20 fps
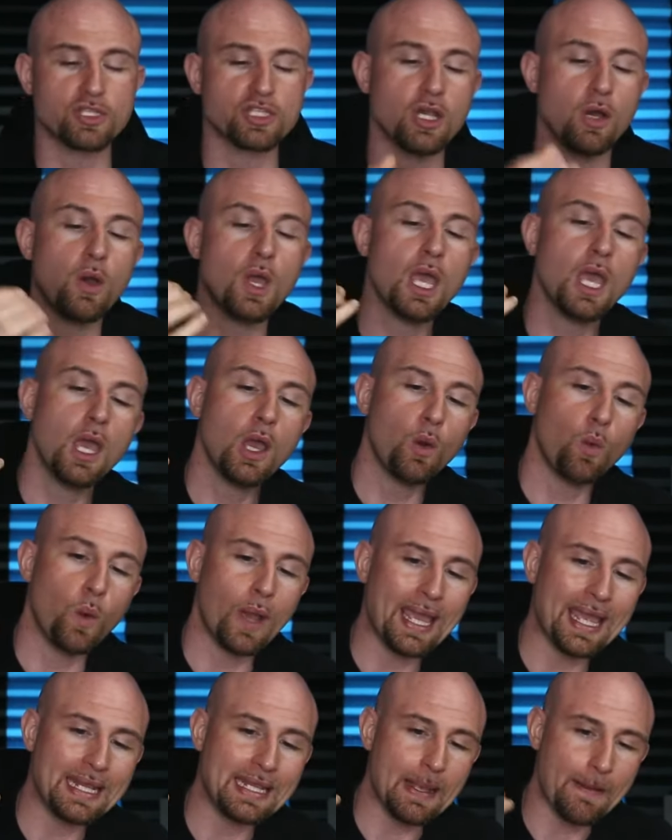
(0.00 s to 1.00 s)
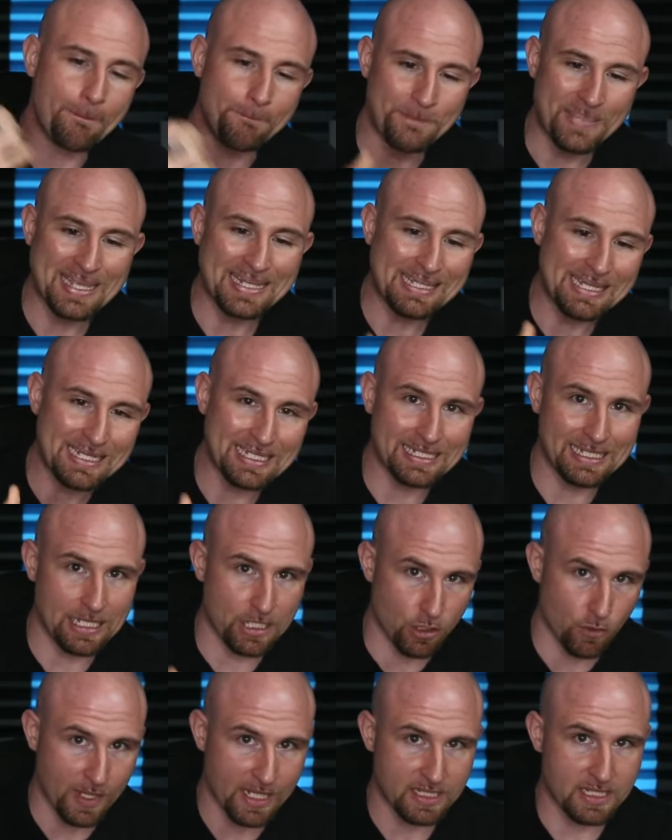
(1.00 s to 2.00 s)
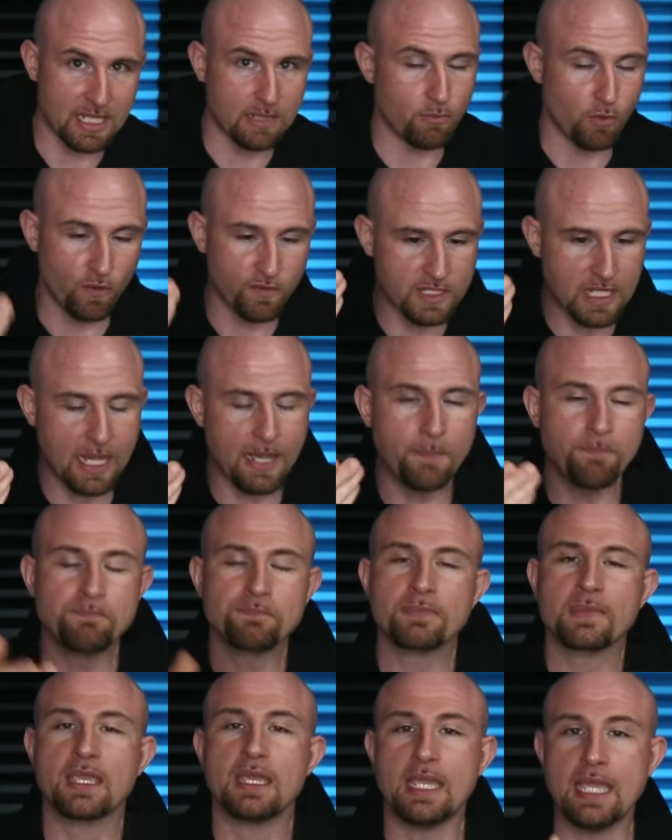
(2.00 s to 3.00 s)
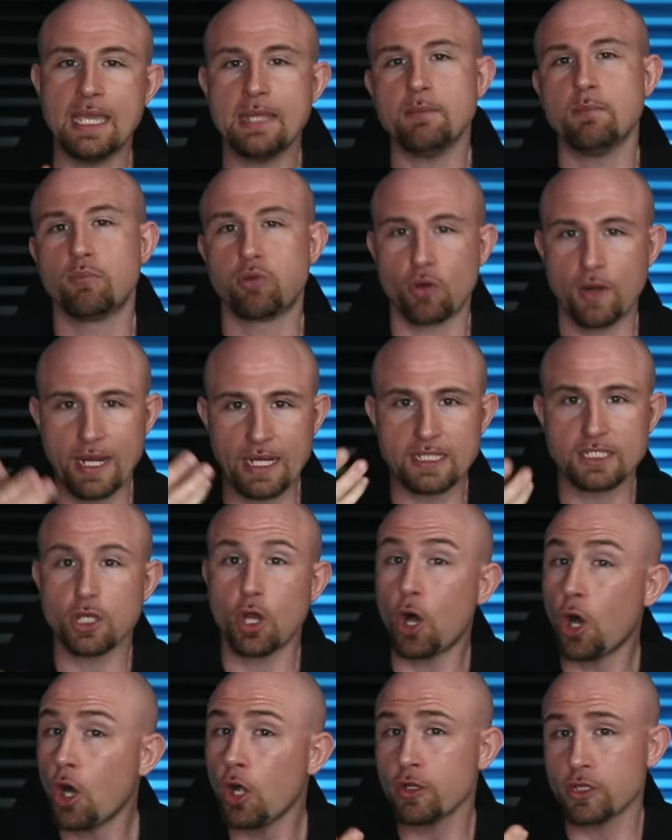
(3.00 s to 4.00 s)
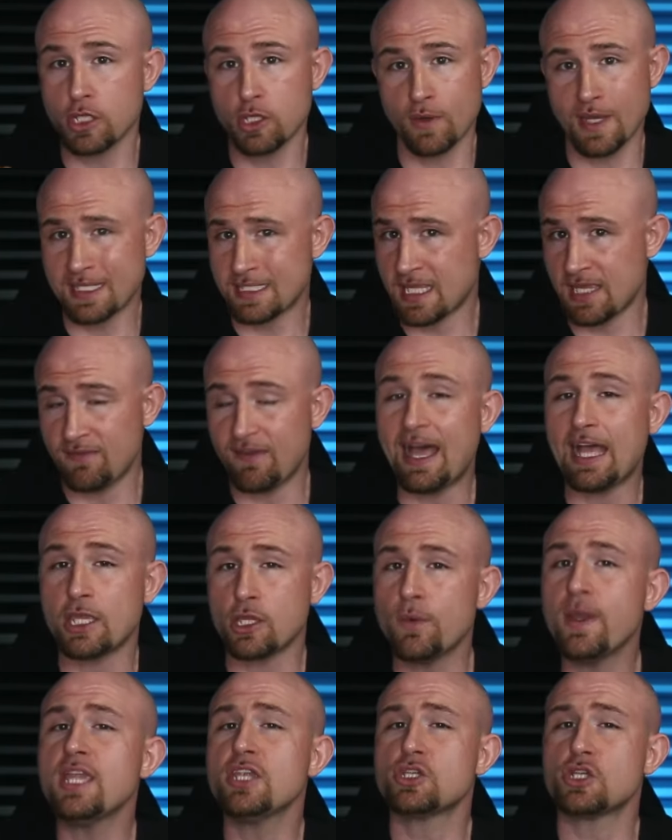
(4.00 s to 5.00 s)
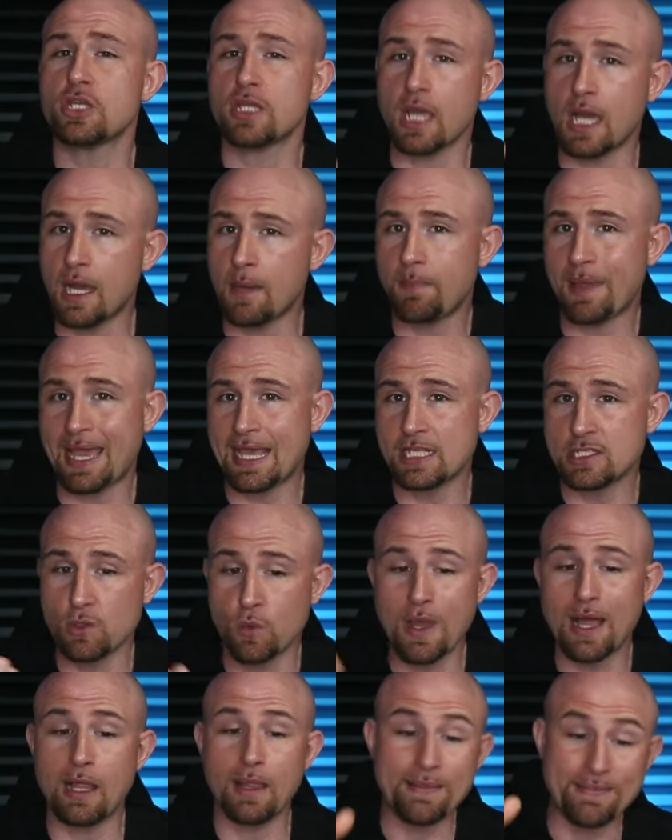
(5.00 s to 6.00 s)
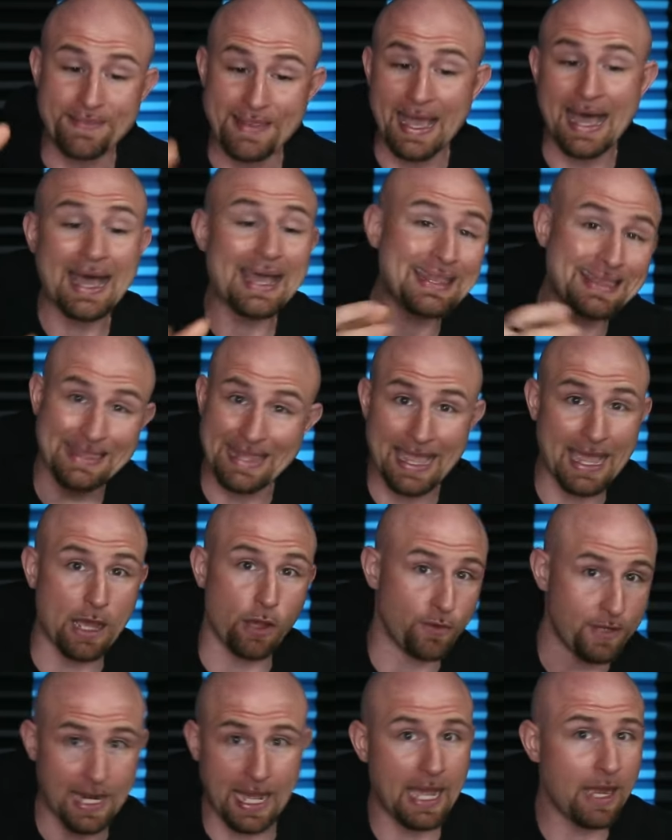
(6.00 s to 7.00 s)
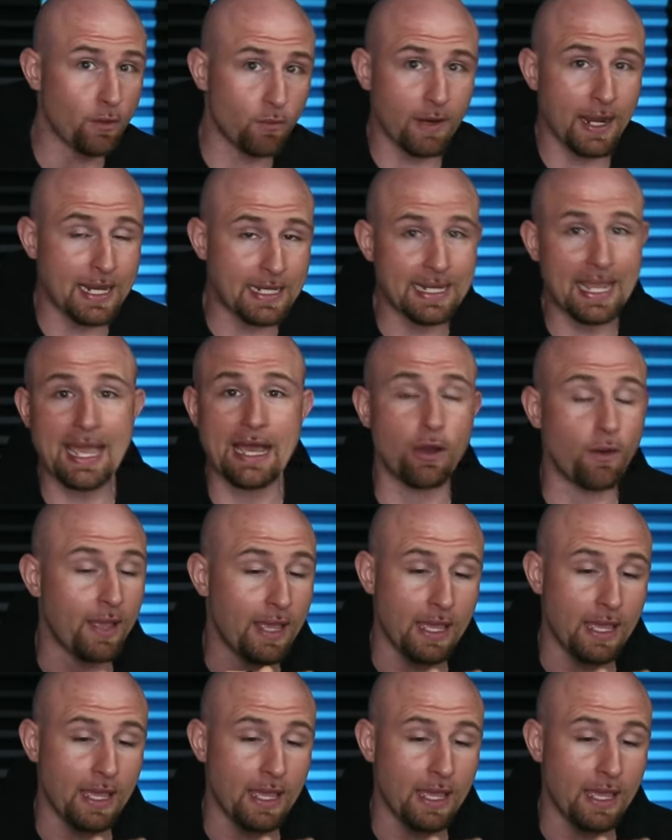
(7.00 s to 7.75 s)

So when BTC USD moves up, it brings alt USD valuation up as well. Not now, not right now.